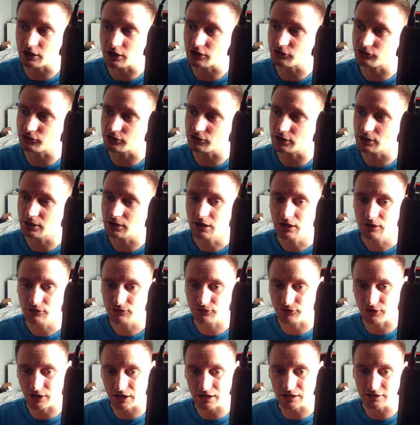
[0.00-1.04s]
actually
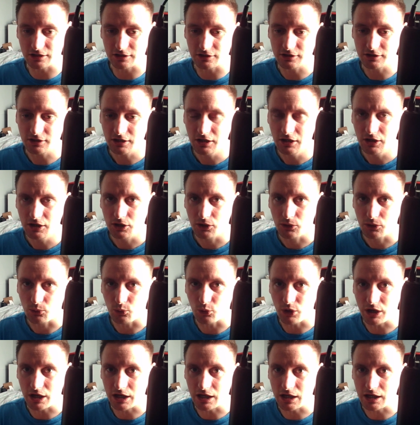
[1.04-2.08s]
find
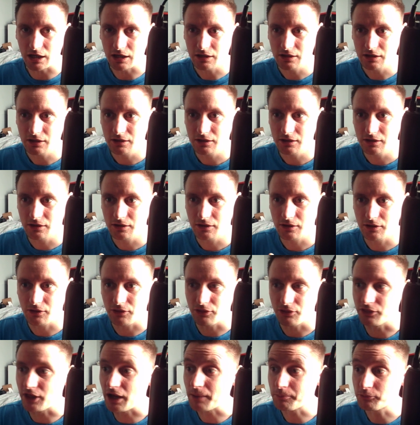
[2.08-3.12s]
where
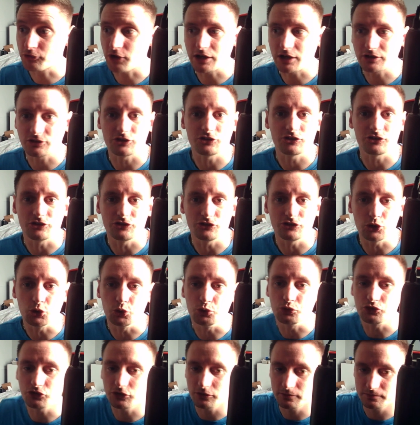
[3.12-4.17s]
that practice is
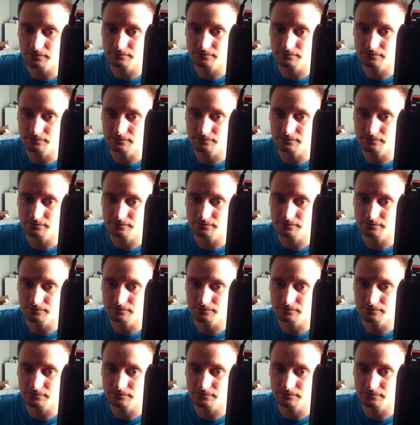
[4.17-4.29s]
used.